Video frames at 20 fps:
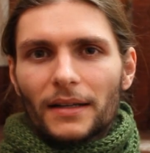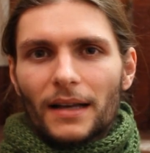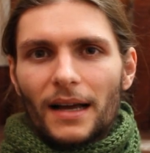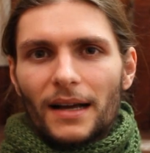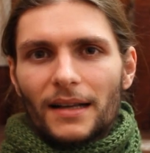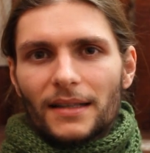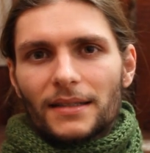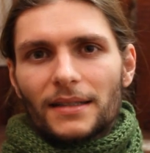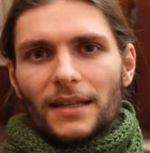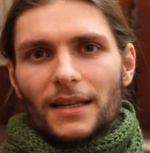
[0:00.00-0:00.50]
At
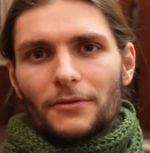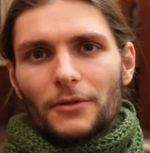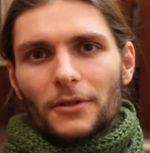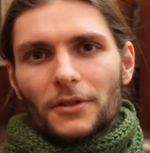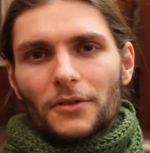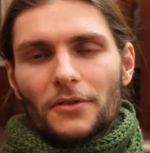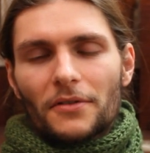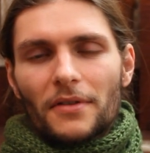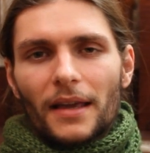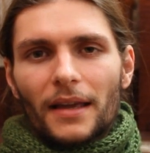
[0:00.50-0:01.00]
last, I
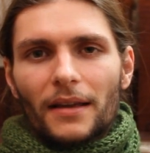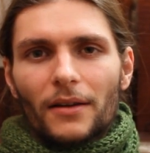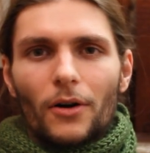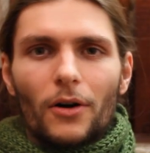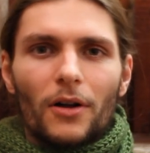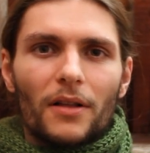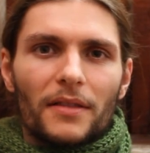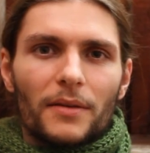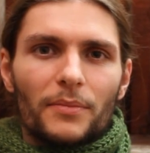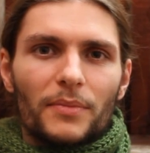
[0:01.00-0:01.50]
want to thank
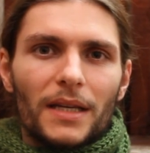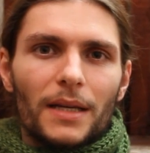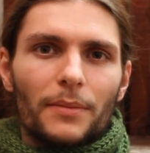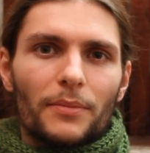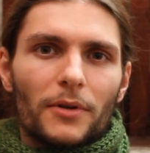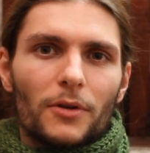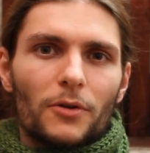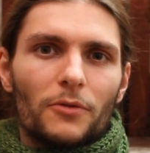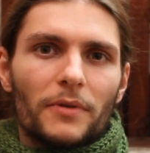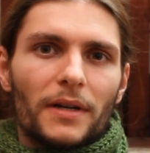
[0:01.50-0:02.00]
all the
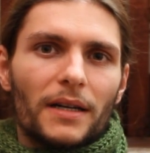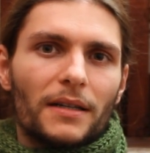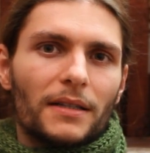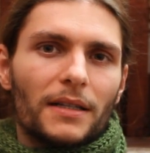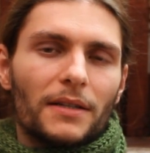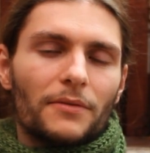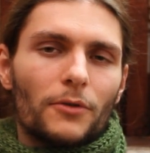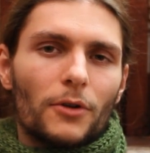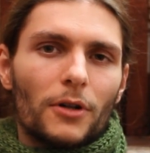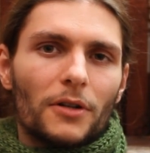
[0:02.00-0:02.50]
people who were
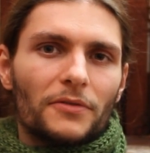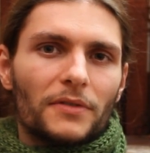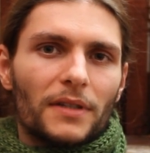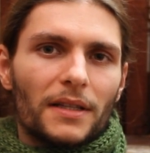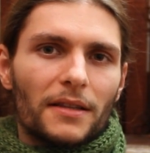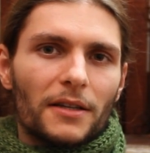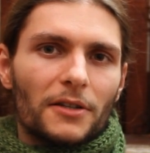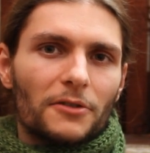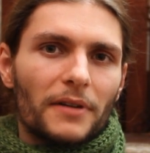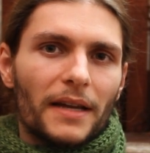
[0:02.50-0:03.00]
involved
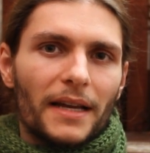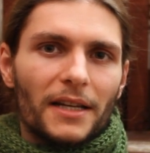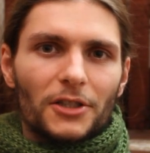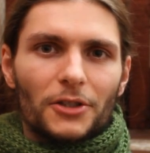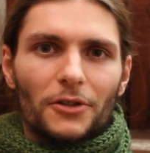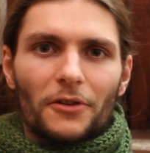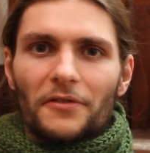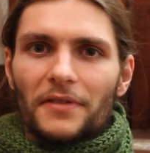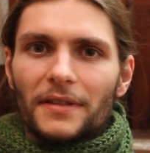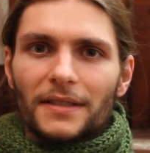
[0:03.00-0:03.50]
in the
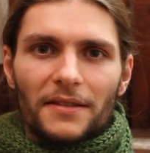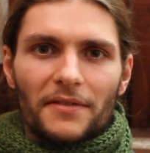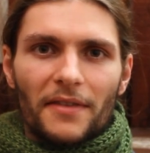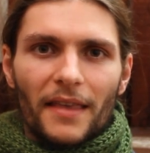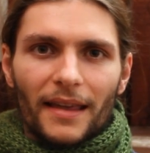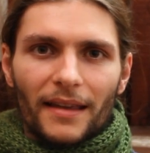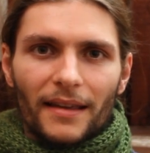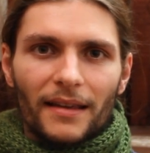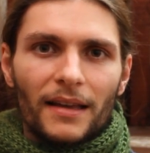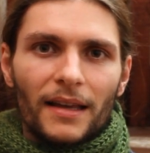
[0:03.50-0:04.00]
creation of this
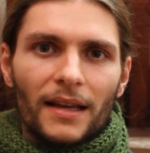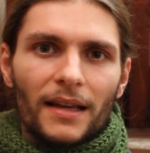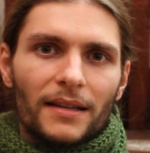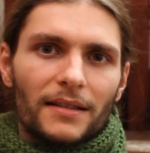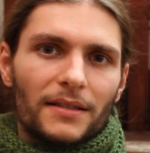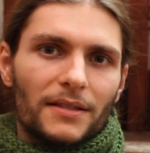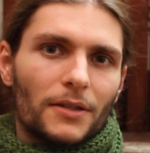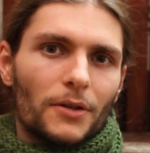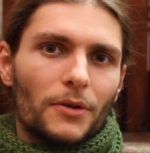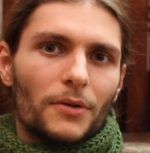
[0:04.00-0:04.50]
thing.
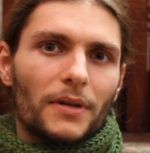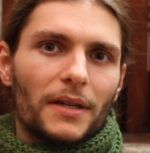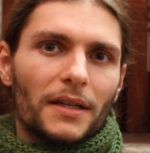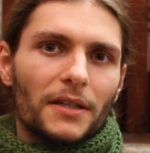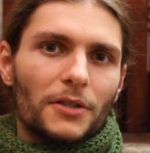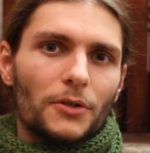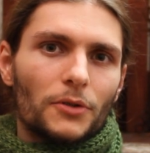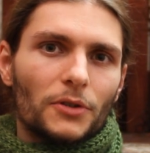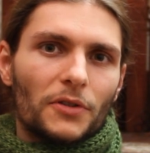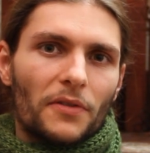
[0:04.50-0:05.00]
So a
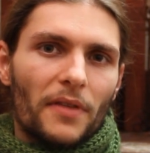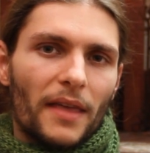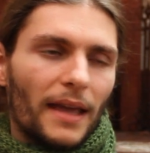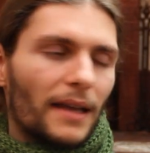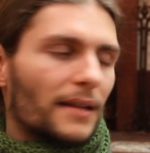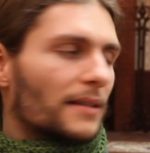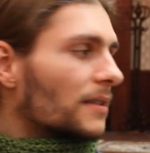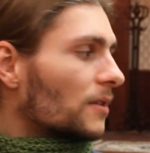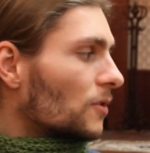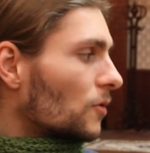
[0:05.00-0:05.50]
huge
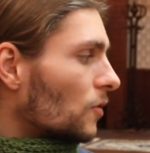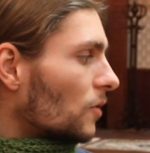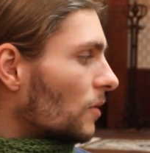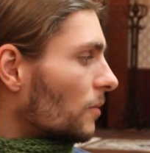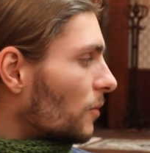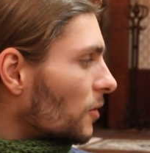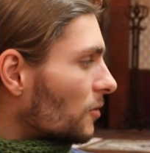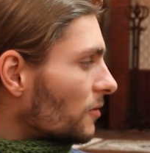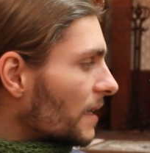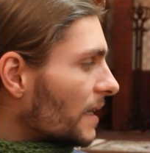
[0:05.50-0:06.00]
thanks
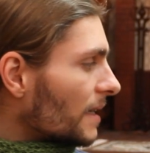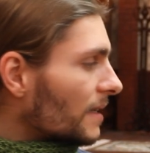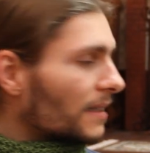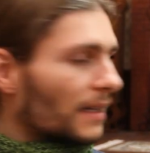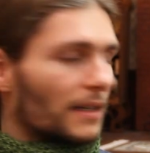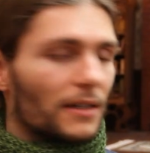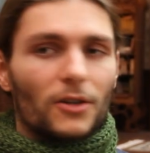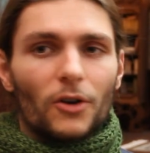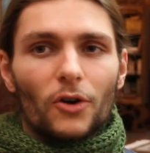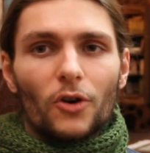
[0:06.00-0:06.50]
to Maurice
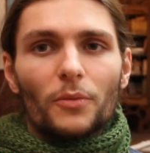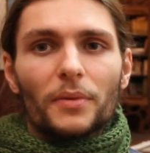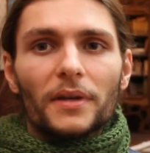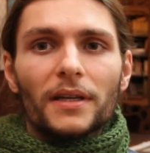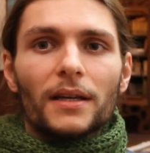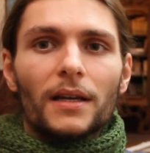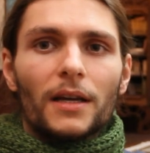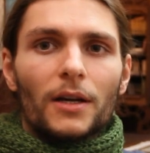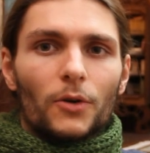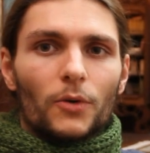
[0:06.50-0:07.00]
and
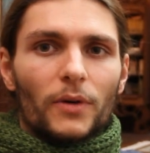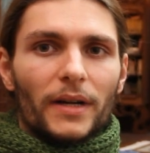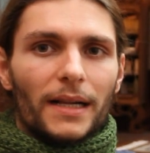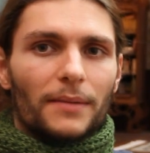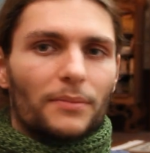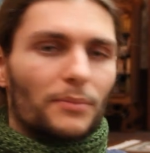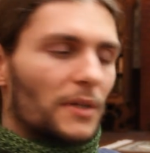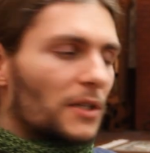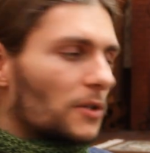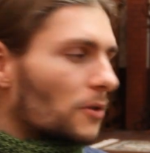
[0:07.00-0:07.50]
Toby, who
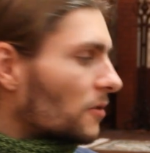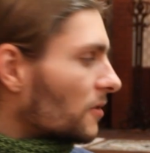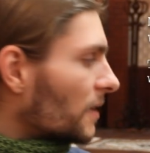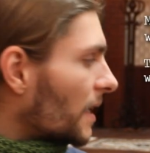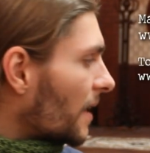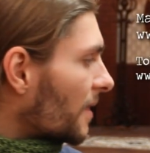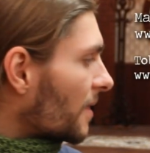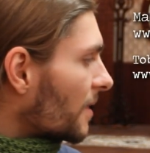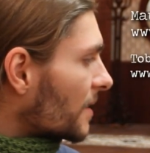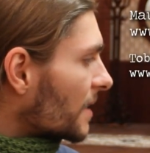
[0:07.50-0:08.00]
helped me to
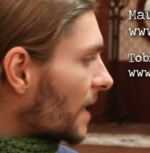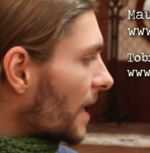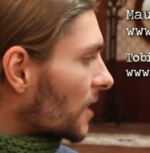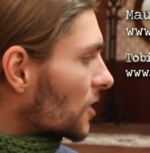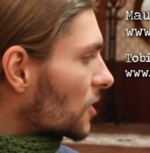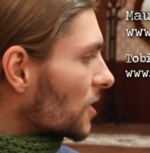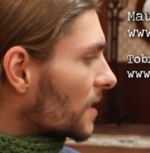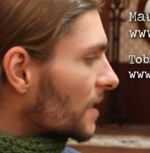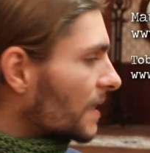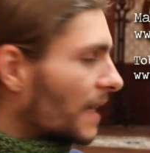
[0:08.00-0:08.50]
create this
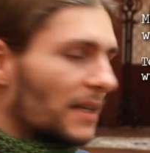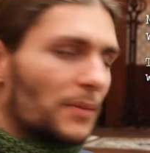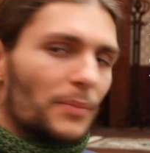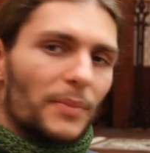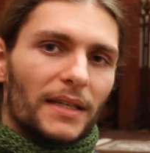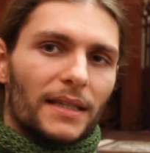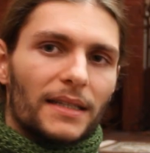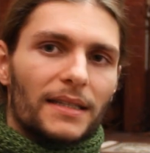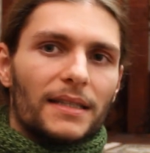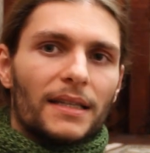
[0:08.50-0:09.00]
actual set
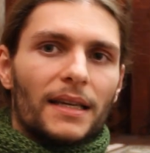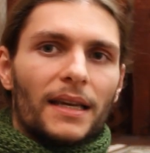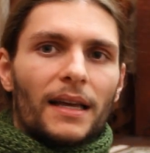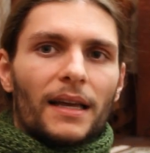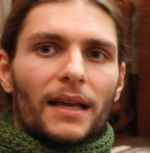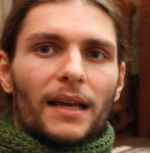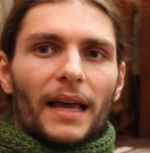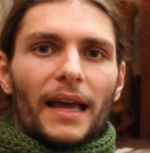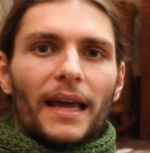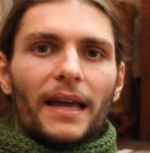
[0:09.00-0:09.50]
piece,
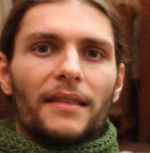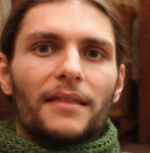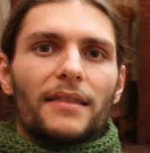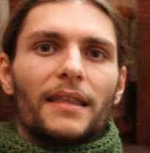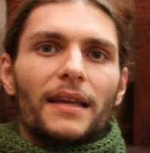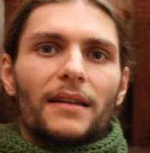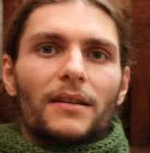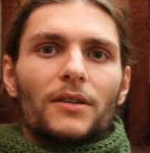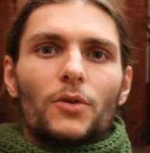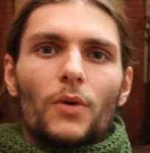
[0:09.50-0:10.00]
and
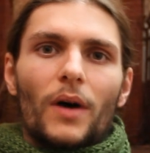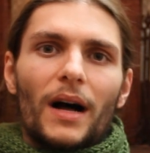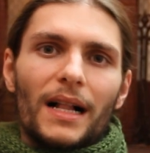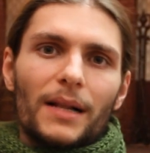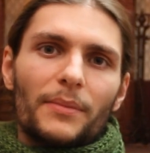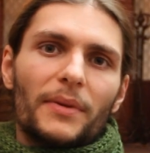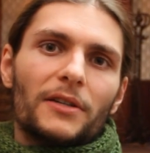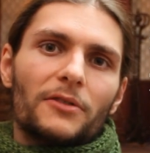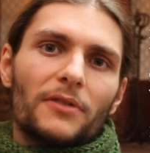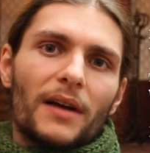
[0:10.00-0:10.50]
then to
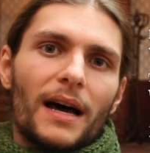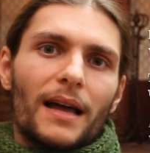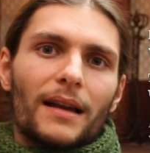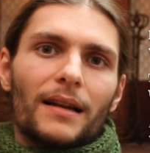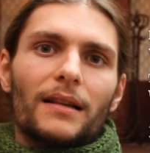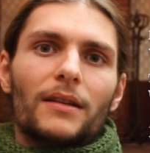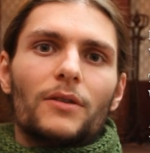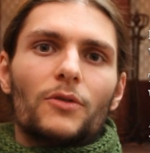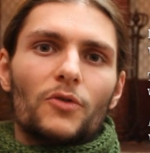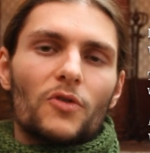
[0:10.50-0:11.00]
Albert
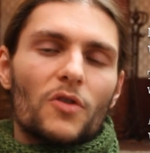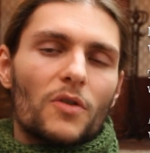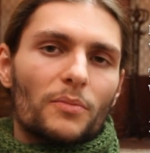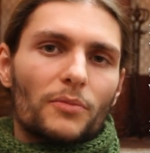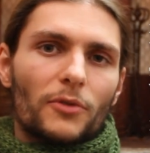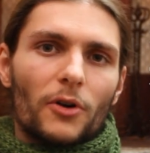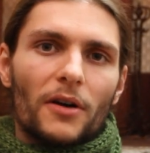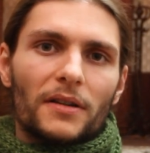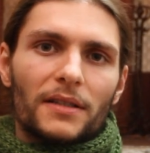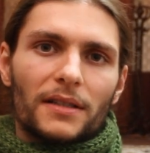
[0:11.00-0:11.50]
Radl, who
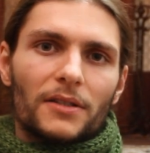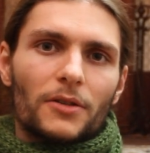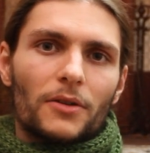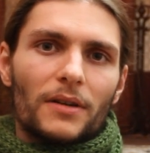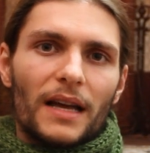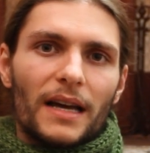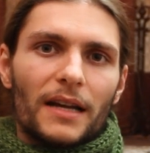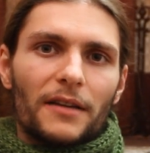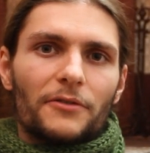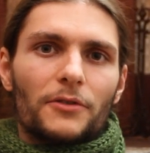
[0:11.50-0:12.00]
brought it to
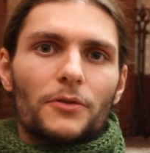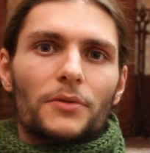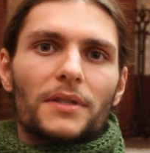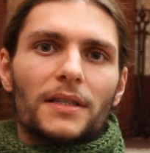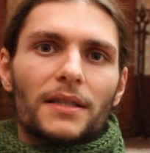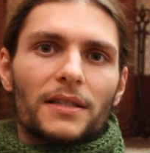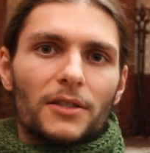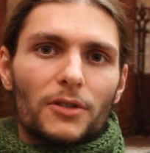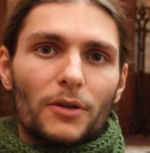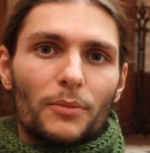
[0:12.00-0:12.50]
life
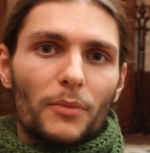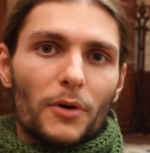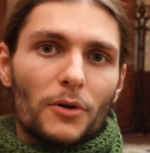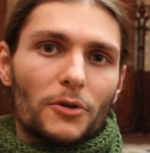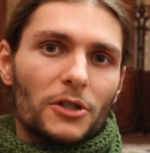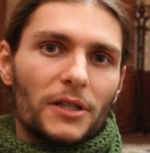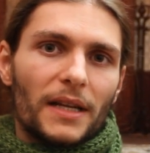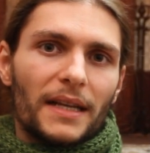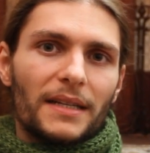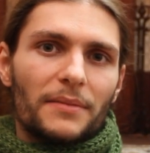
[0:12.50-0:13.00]
using stop
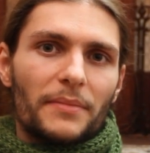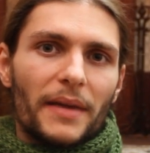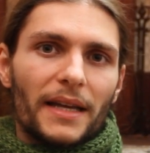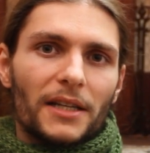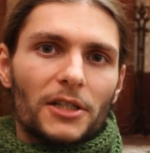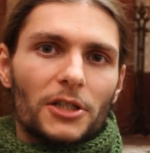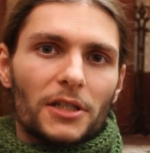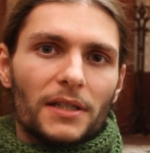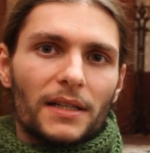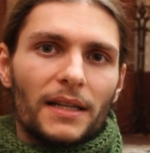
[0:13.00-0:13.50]
motion
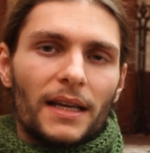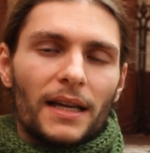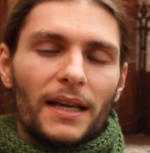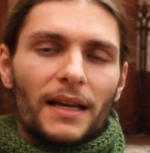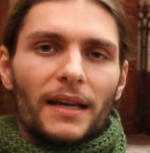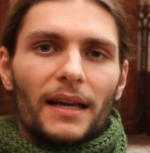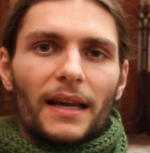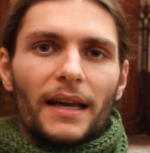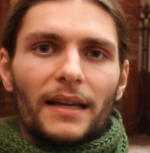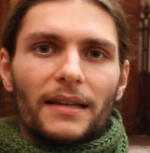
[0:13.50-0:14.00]
animation,
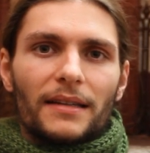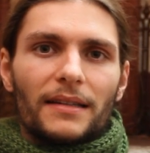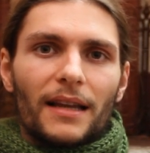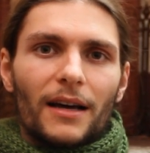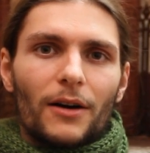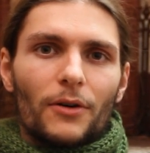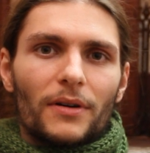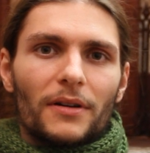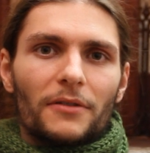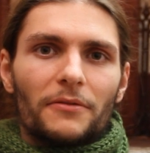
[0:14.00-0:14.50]
and
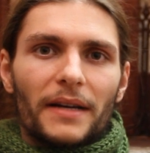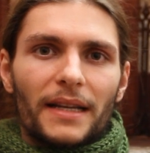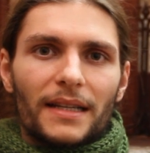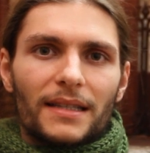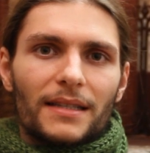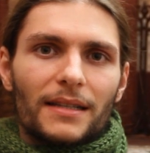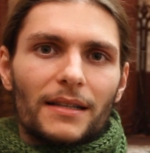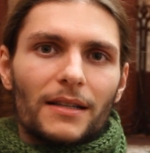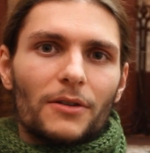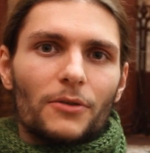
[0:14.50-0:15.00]
now
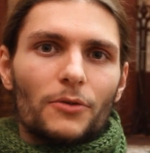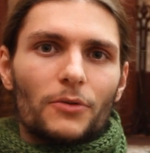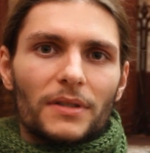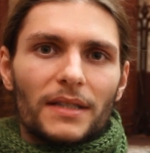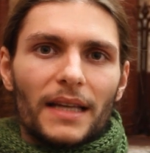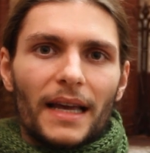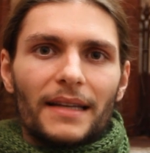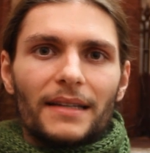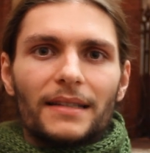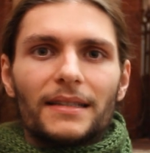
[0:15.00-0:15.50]
Wenzel,
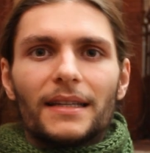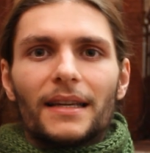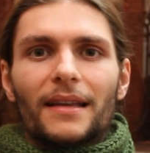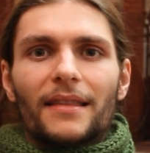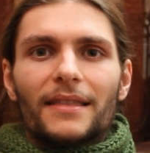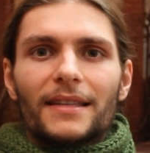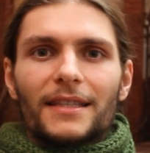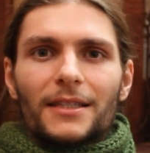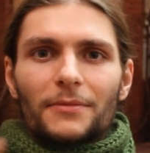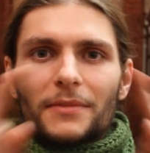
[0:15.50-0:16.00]
who's
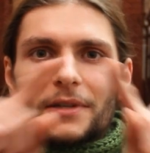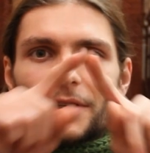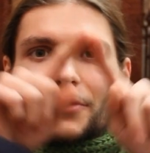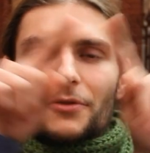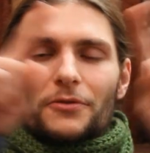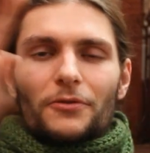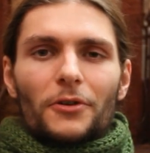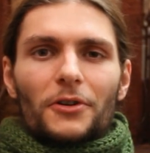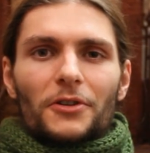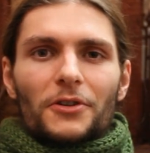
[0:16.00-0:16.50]
editing this
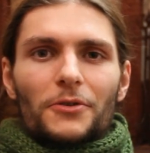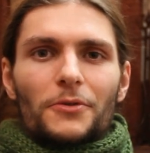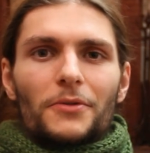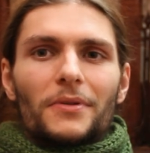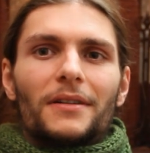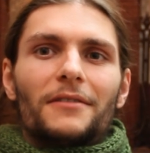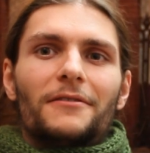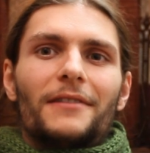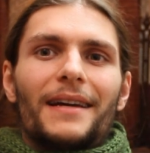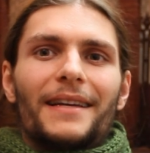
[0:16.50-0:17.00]
video for
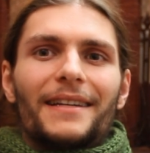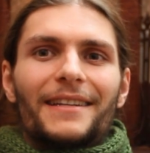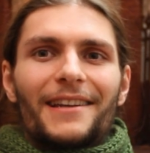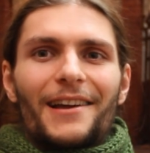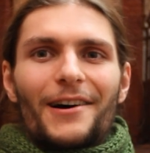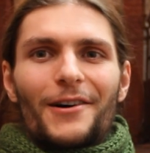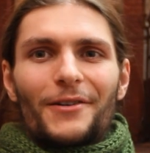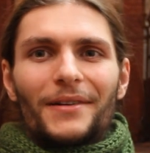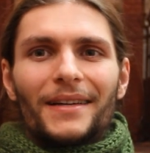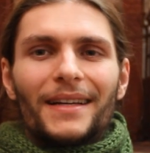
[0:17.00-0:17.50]
you right
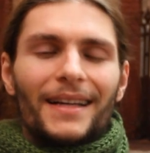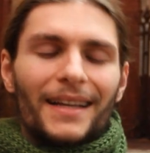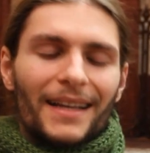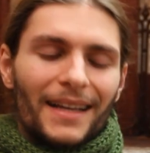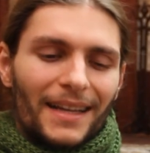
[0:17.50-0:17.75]
now.